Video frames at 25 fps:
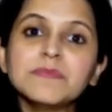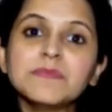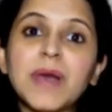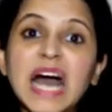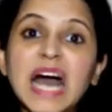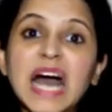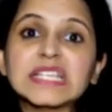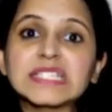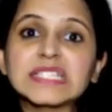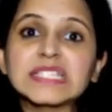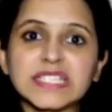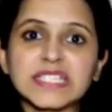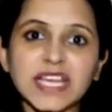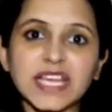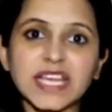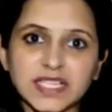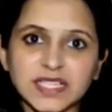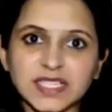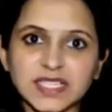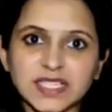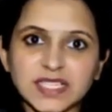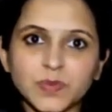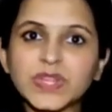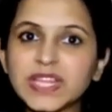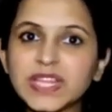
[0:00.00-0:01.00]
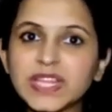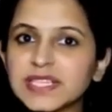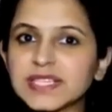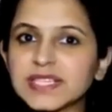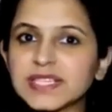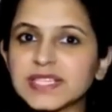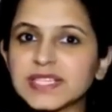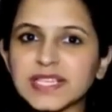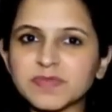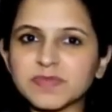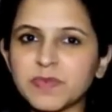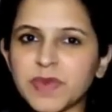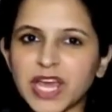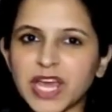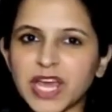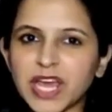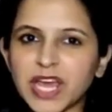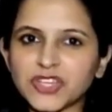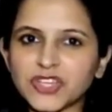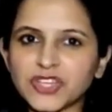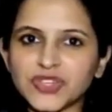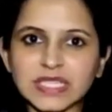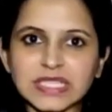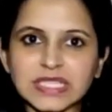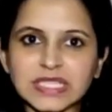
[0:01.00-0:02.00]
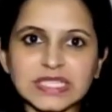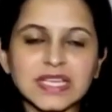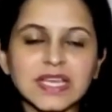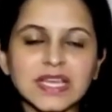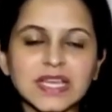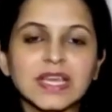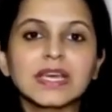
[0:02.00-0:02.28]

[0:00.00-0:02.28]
past tense with these expressions?